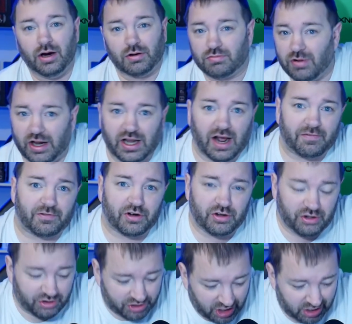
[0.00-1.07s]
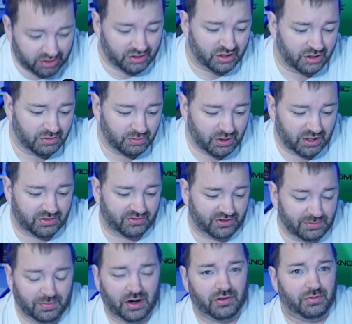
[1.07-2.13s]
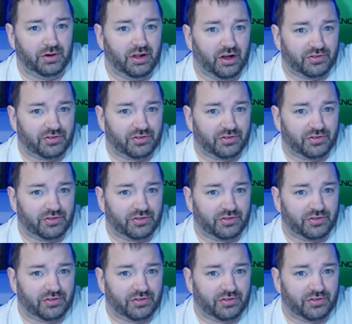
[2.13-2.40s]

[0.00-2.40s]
right after you're done with Super Mario 3D